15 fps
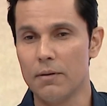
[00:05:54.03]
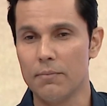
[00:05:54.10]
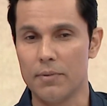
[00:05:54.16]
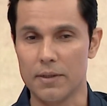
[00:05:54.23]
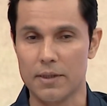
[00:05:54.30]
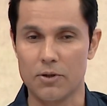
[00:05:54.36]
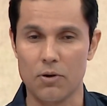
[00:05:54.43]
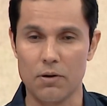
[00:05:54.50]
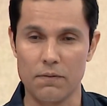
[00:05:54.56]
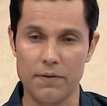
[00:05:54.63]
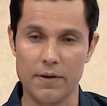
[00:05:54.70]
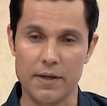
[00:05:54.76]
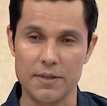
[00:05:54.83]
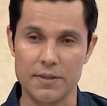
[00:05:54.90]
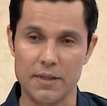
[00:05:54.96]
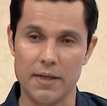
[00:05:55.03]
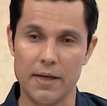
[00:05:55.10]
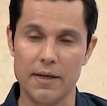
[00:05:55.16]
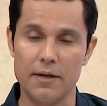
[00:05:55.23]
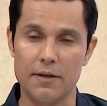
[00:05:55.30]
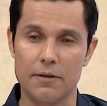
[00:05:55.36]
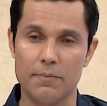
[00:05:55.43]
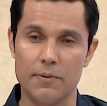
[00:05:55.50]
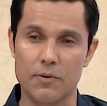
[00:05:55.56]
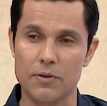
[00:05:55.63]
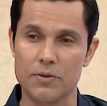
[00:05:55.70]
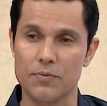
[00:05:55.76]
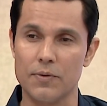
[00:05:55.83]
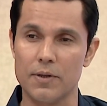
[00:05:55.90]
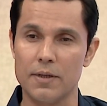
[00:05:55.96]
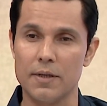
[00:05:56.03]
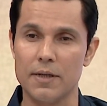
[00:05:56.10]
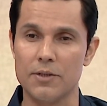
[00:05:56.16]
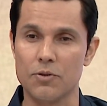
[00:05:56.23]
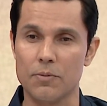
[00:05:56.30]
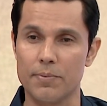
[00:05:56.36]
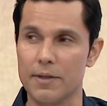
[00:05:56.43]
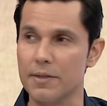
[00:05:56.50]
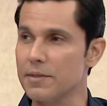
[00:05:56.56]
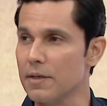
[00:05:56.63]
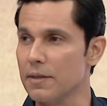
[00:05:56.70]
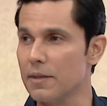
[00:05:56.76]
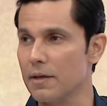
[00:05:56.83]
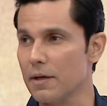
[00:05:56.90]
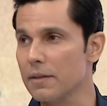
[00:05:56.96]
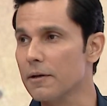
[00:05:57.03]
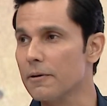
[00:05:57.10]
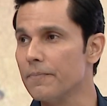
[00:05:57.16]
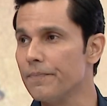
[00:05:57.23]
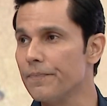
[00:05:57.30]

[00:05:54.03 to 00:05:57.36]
But the conflict is inherent because one is oppressing the other.